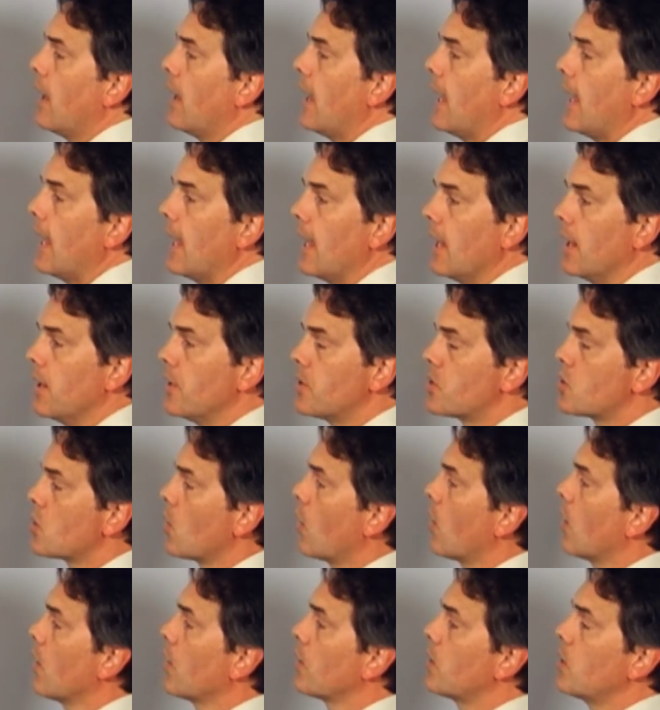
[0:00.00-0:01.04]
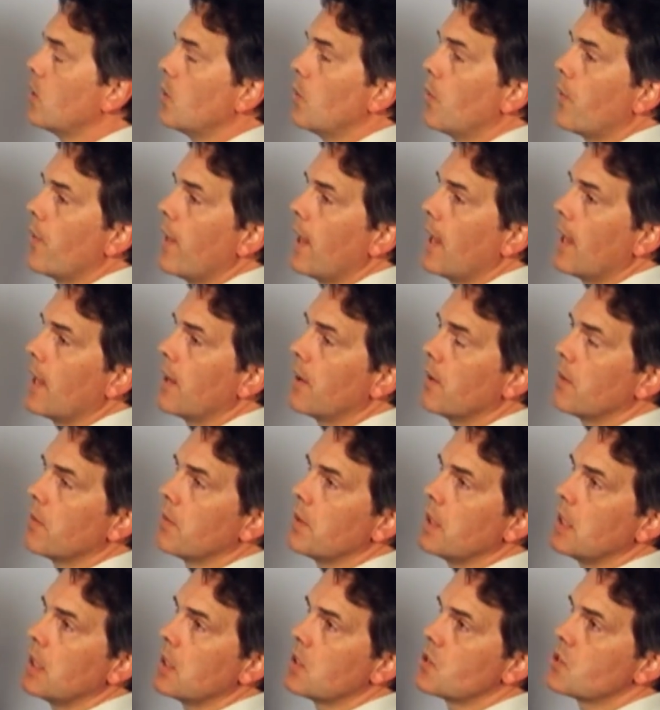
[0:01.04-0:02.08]
and to argue that
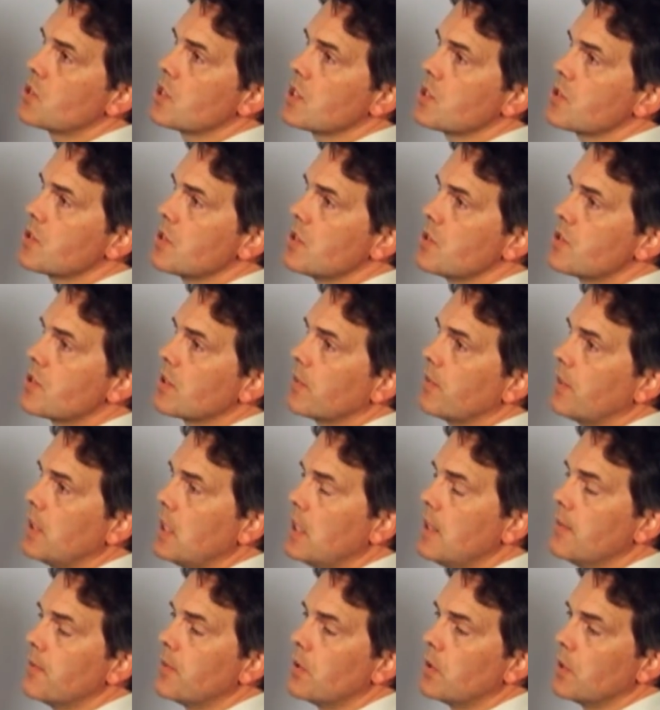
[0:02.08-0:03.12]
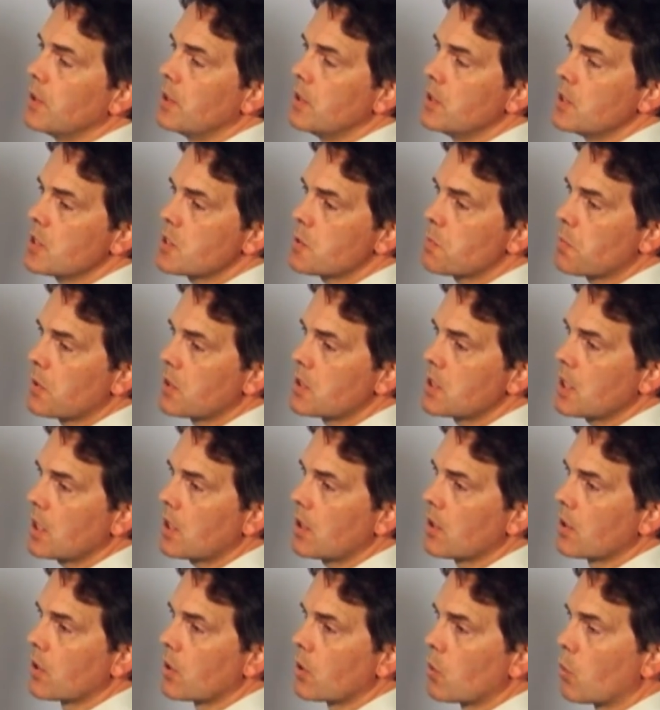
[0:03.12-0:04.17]
the existence of evil in this
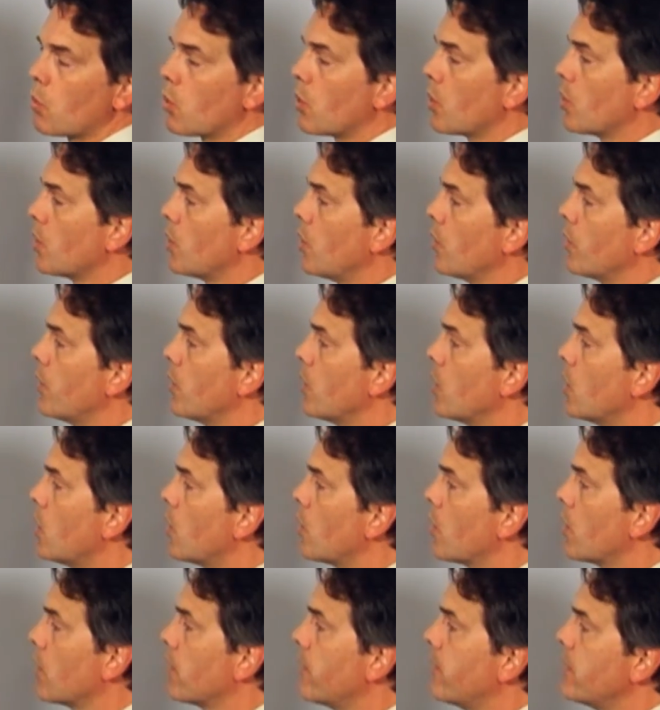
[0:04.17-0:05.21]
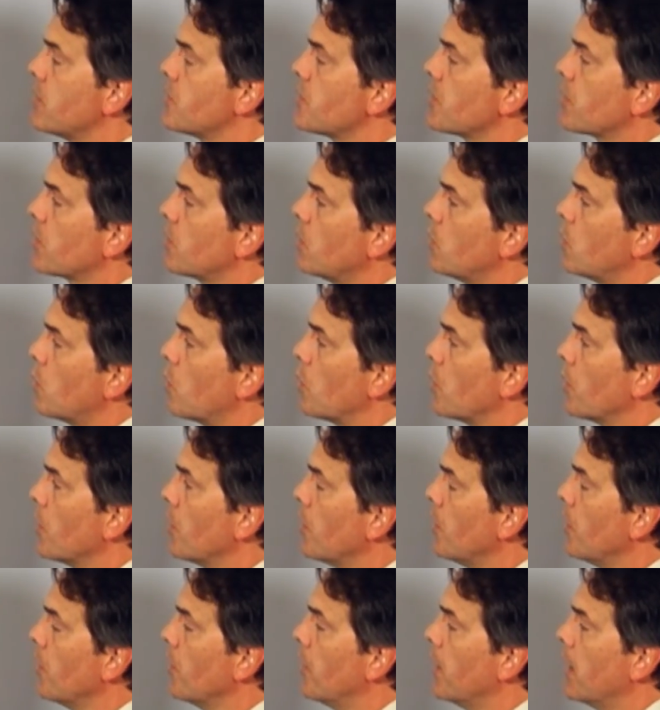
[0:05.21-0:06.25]
particular world, the lower physical
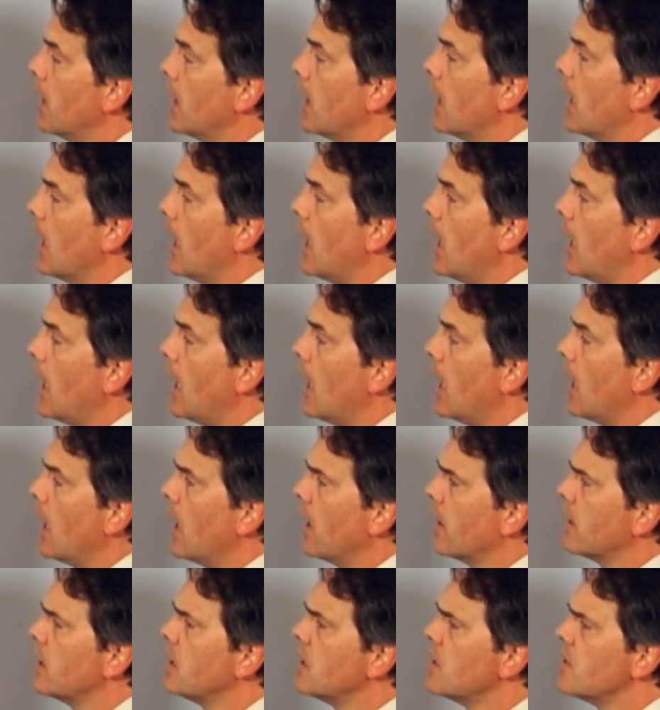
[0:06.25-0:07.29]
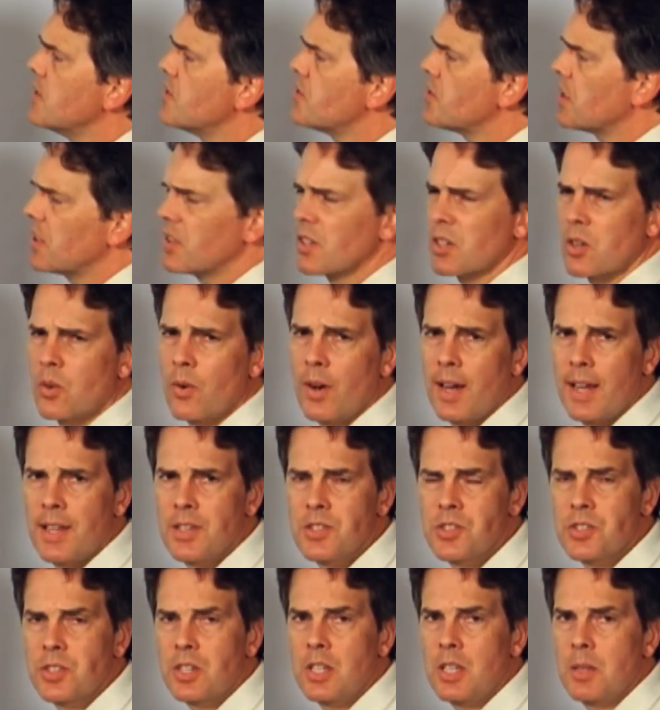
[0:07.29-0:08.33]
world, is in the
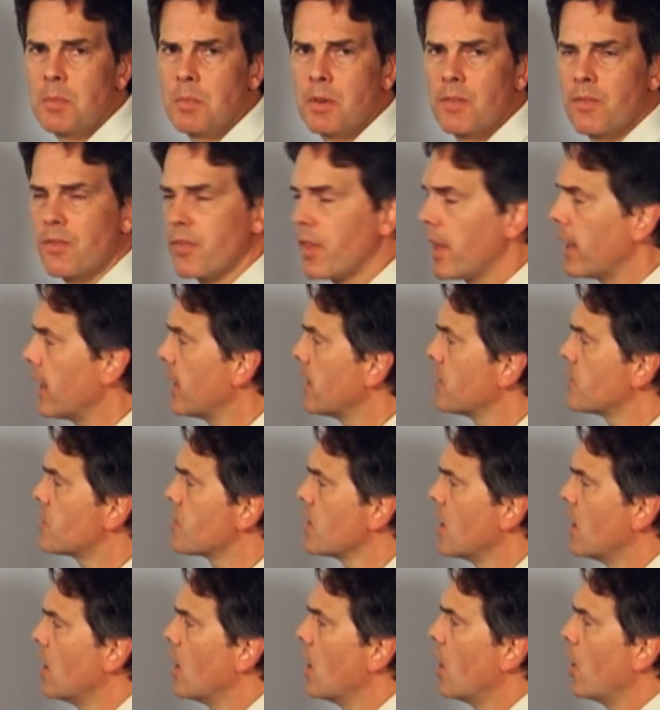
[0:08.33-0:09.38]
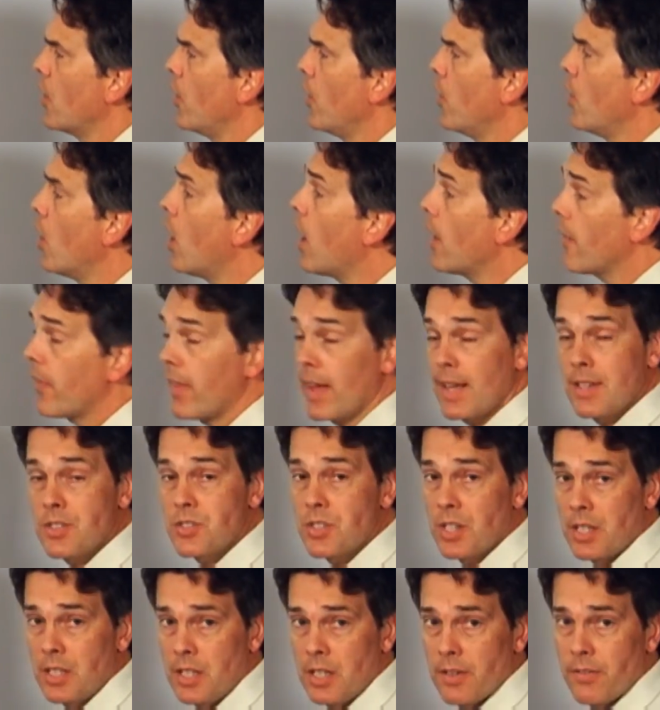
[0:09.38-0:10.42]
grand scheme of things not that
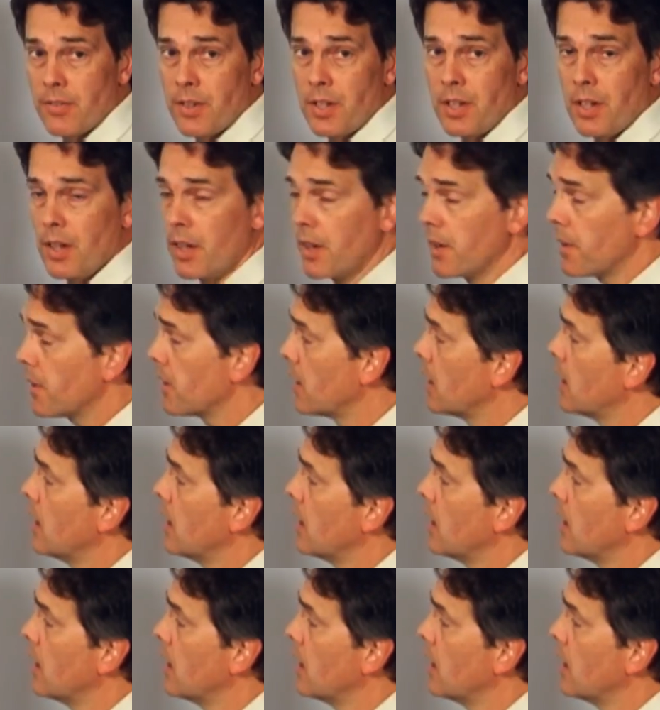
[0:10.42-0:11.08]
significant,